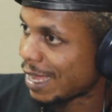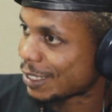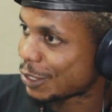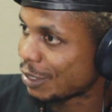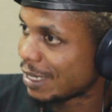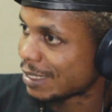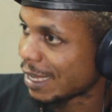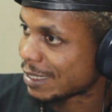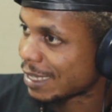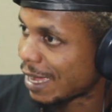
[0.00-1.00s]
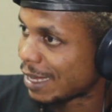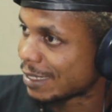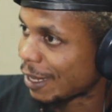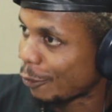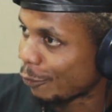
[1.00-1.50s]
X-rays and
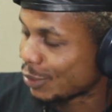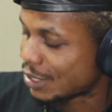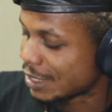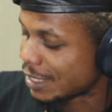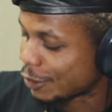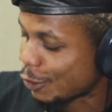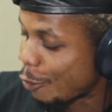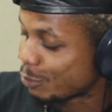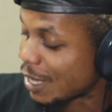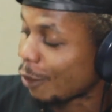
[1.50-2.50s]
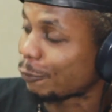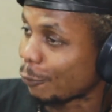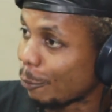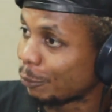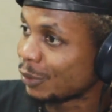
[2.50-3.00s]
scans and all of these things that comes out
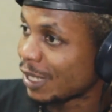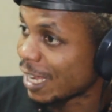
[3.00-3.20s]
from